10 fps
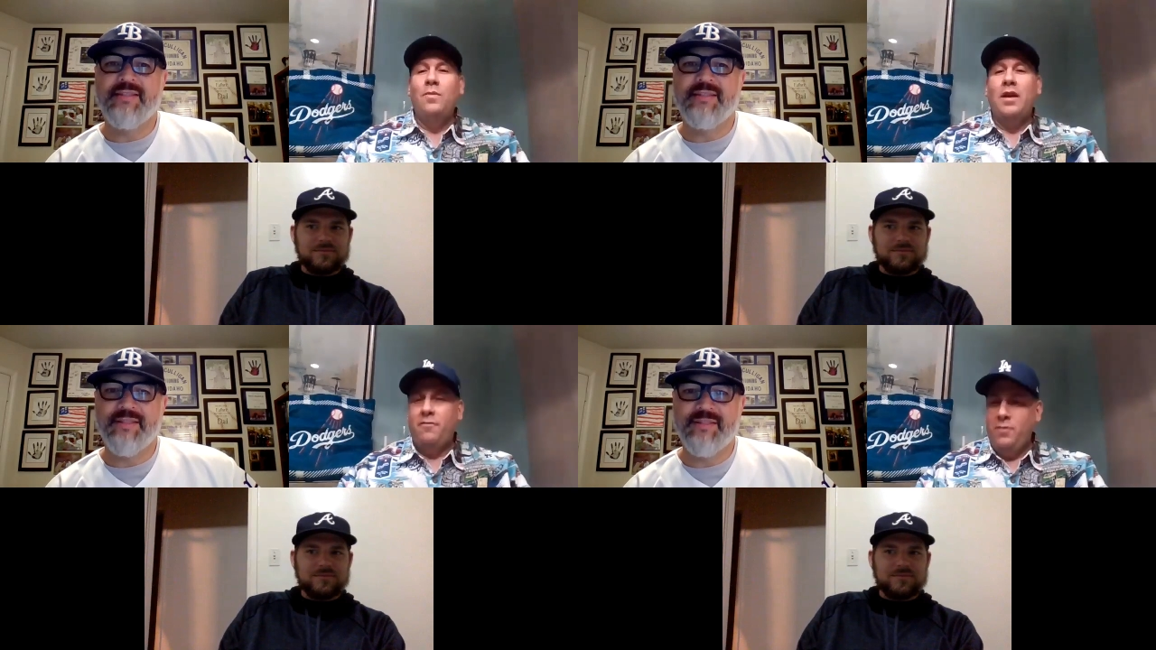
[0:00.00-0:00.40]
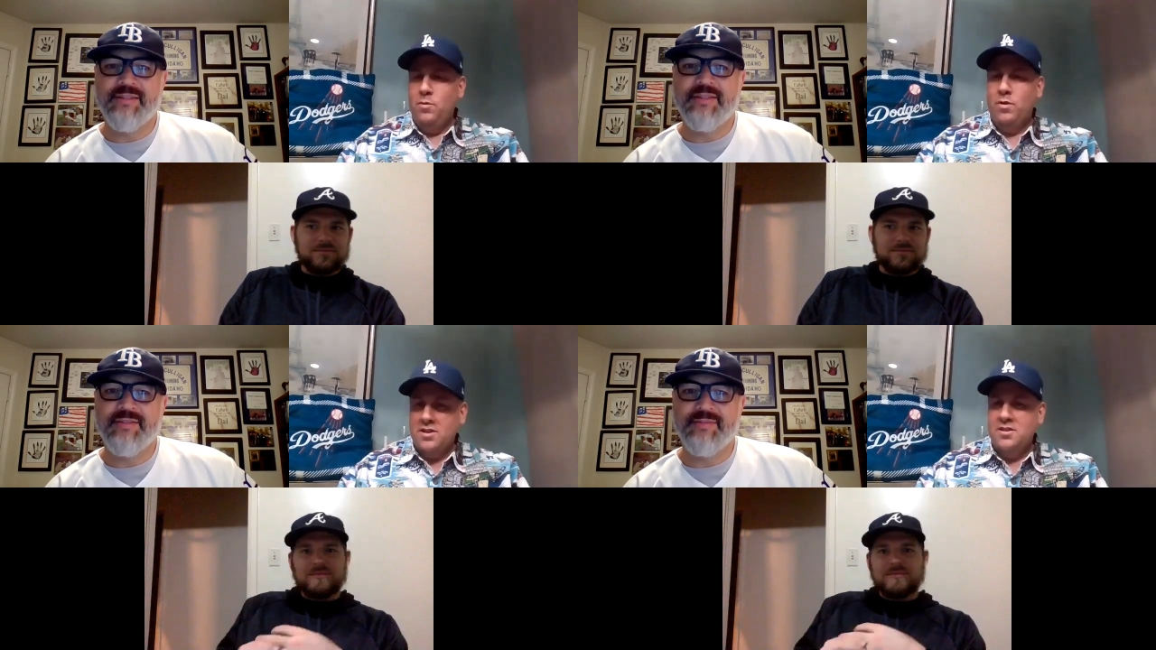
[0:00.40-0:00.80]
Speaker 1: me, have you
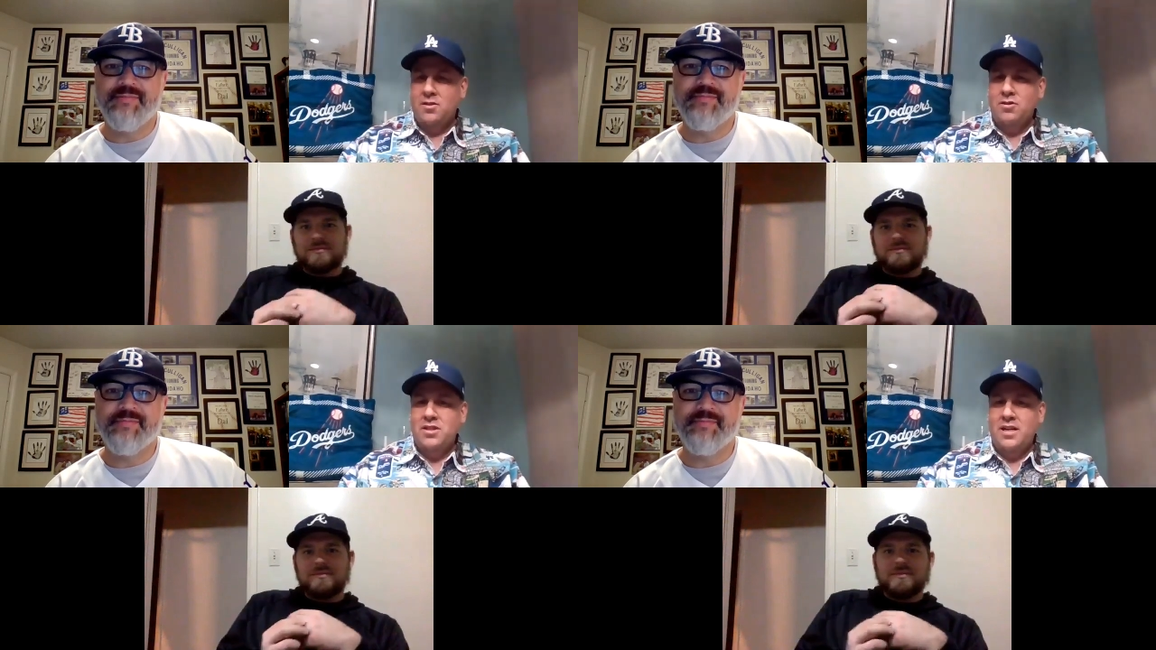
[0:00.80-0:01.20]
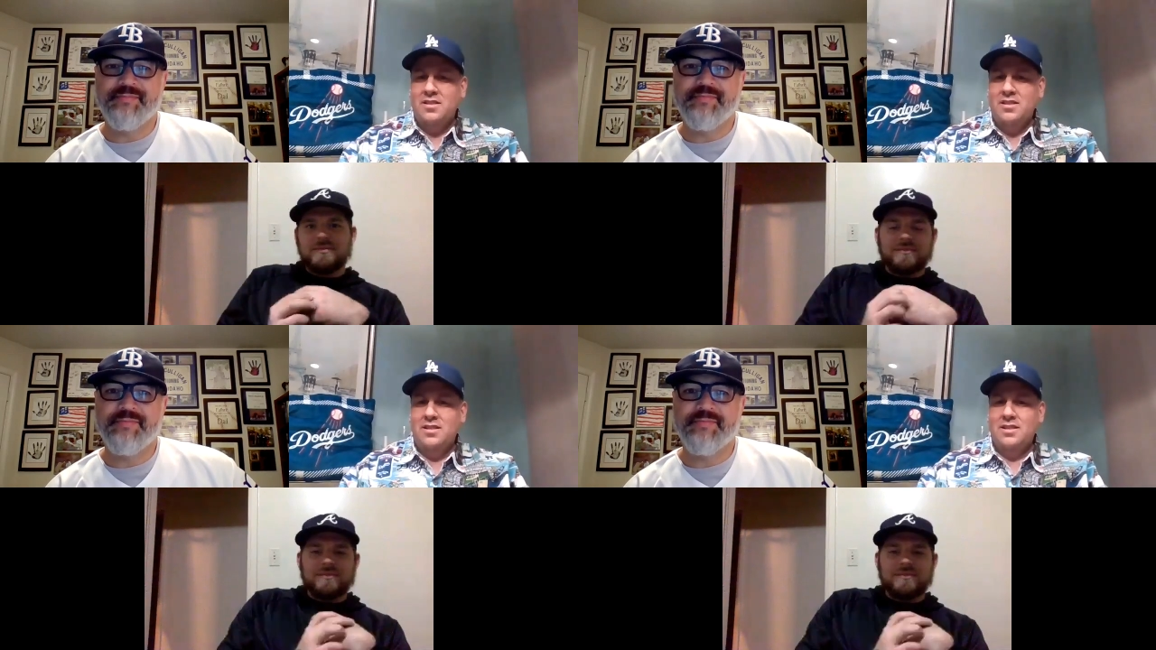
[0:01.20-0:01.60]
been watching the series,
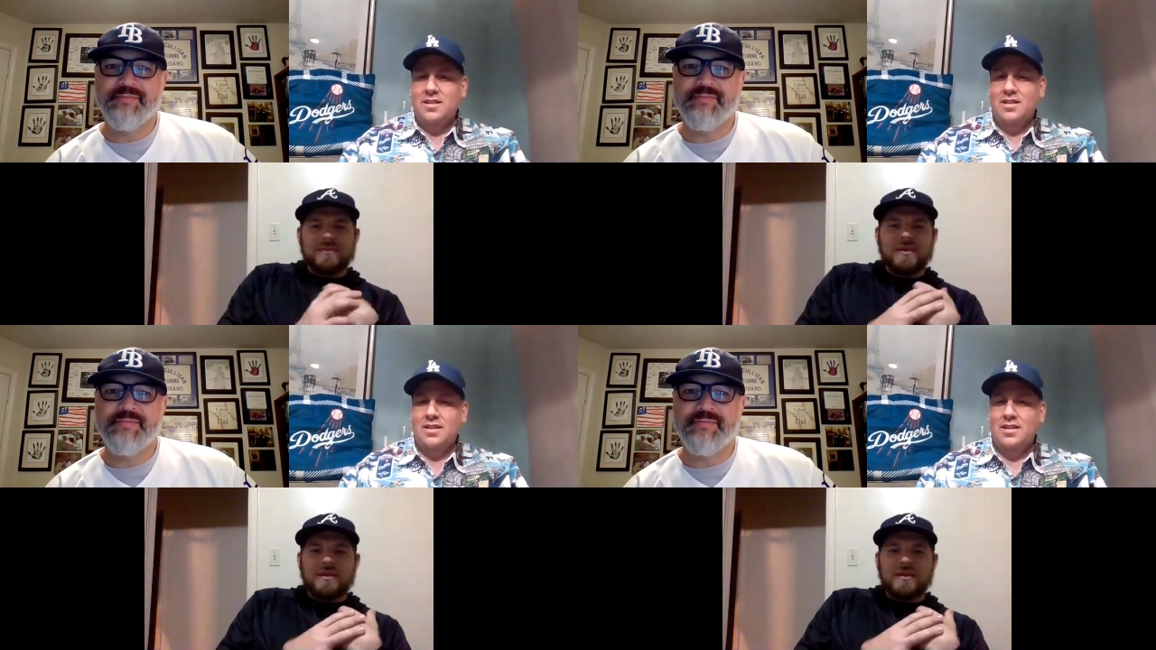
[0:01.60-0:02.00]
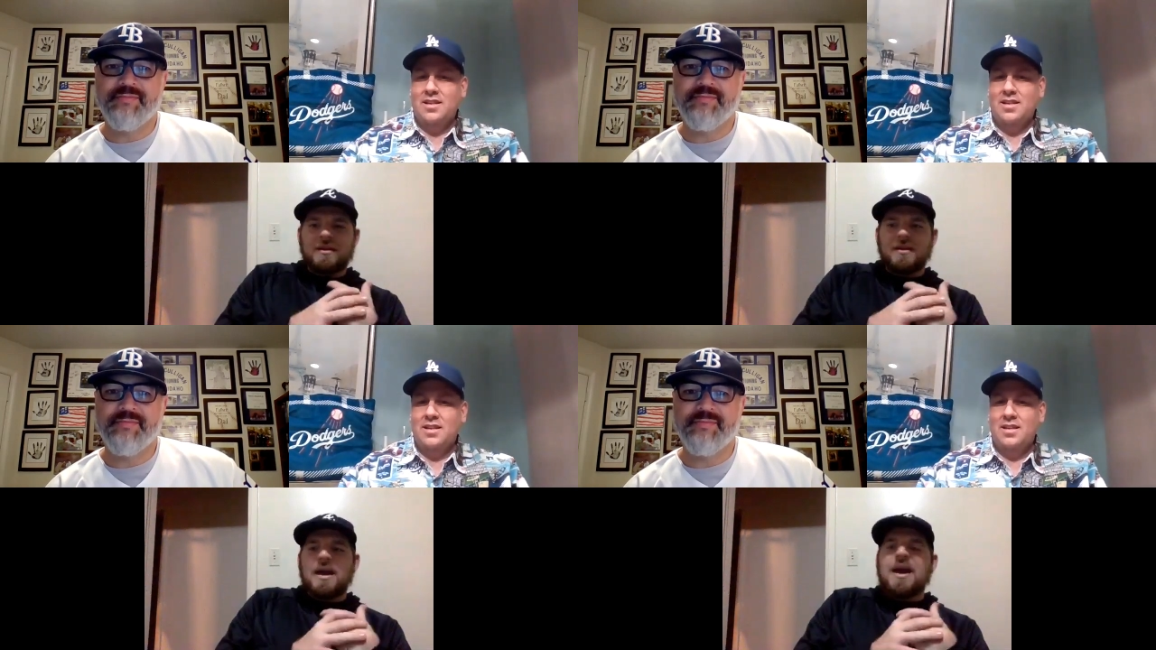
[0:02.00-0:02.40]
Jackson? I
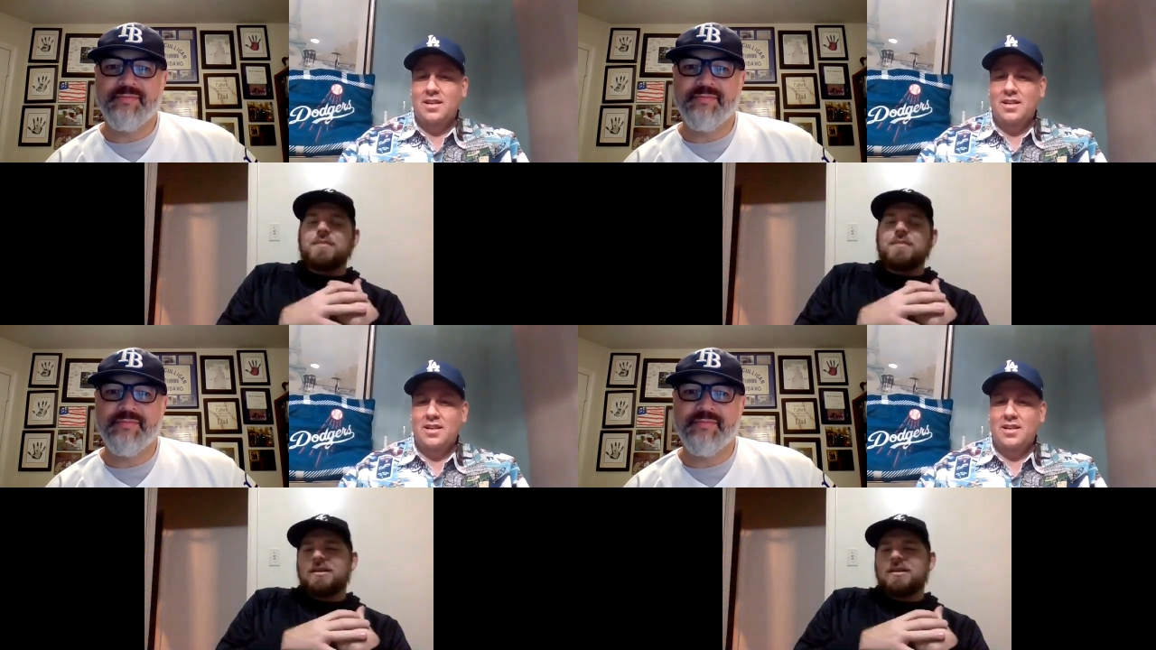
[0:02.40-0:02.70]
have been.